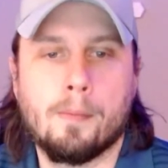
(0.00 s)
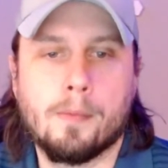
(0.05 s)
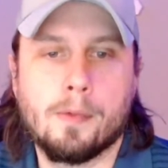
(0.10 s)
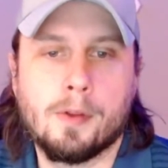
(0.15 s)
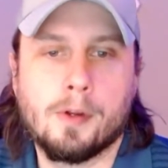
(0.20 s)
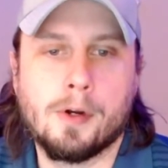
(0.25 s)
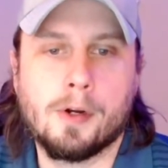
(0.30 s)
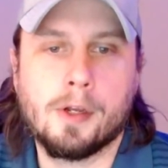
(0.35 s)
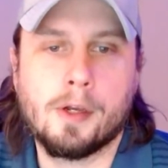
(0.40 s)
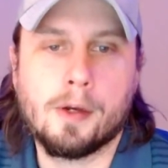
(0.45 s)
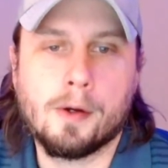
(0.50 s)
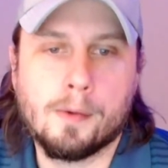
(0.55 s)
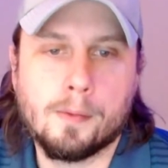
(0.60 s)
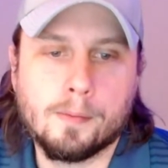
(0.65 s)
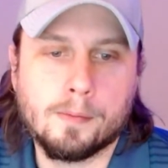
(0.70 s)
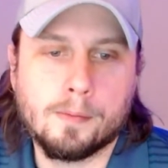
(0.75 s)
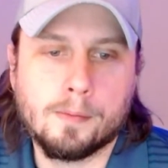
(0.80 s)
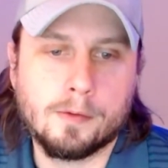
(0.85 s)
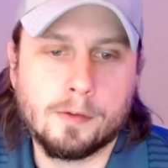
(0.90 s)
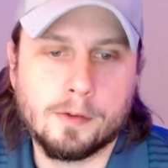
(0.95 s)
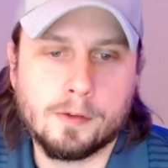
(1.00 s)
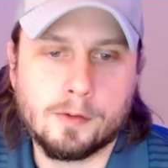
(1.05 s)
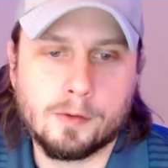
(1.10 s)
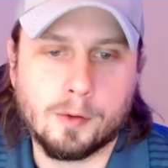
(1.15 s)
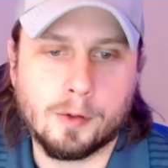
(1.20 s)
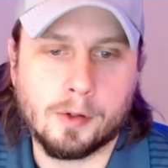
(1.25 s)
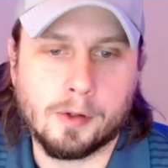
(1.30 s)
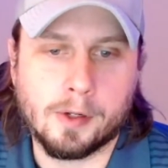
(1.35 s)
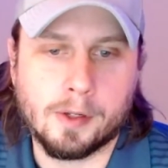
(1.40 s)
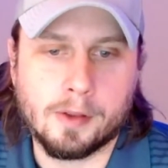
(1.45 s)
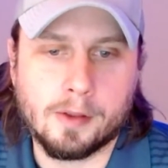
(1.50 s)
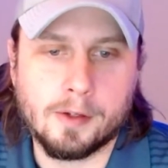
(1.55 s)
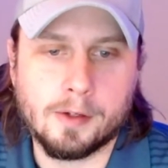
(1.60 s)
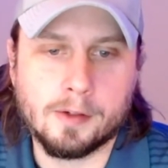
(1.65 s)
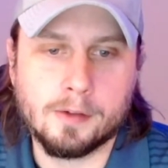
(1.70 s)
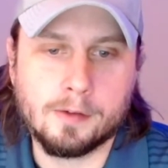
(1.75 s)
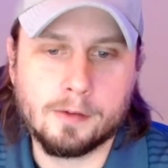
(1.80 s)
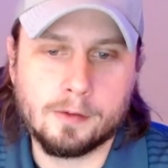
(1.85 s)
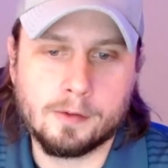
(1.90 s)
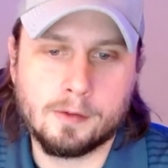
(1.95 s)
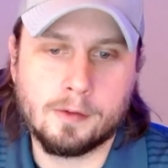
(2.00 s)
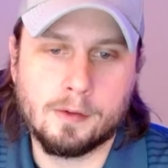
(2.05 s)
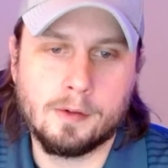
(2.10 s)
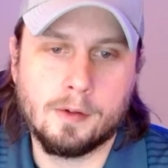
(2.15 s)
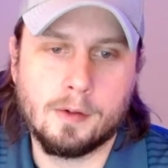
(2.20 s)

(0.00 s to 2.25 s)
There you go, just sort of like this.